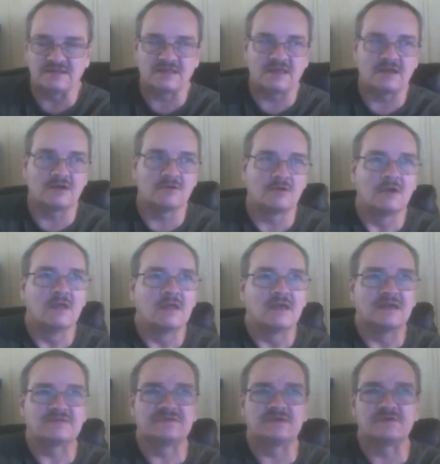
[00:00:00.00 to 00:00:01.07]
Now,
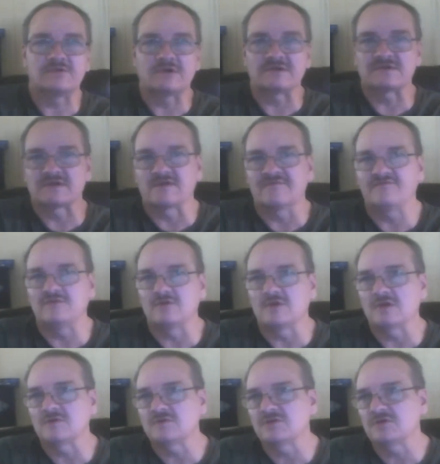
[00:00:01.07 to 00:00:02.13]
it's interesting. If you
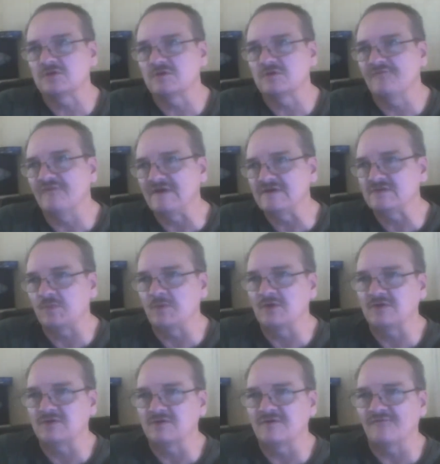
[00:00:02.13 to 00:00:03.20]
go to Facebook,
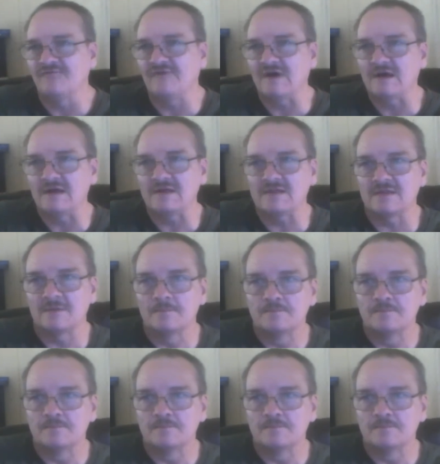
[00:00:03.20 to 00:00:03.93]
you can find